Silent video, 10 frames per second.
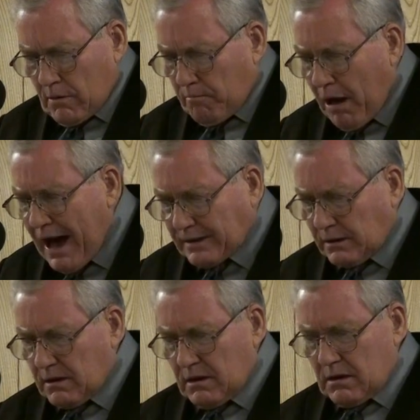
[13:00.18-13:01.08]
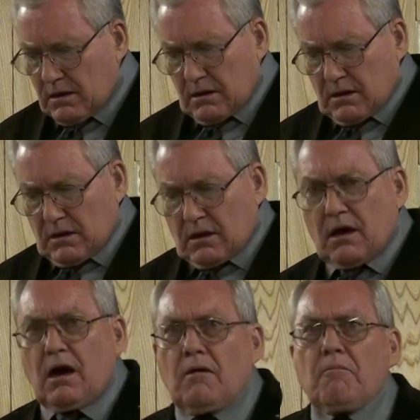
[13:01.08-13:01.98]
But
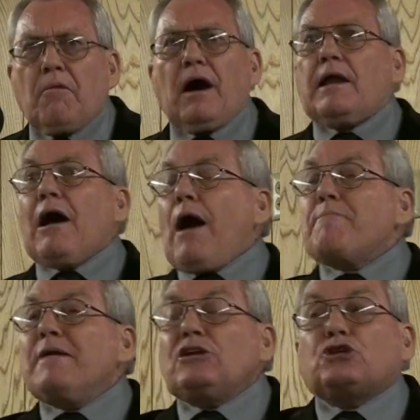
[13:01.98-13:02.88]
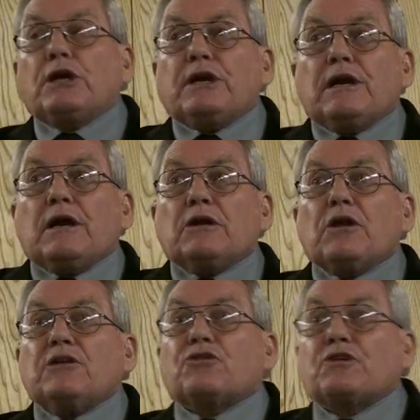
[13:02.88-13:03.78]
now I mentioned
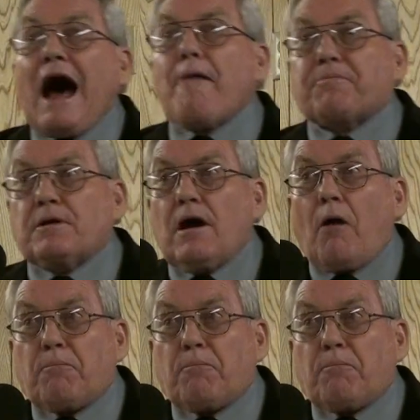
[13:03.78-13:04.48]
stopped or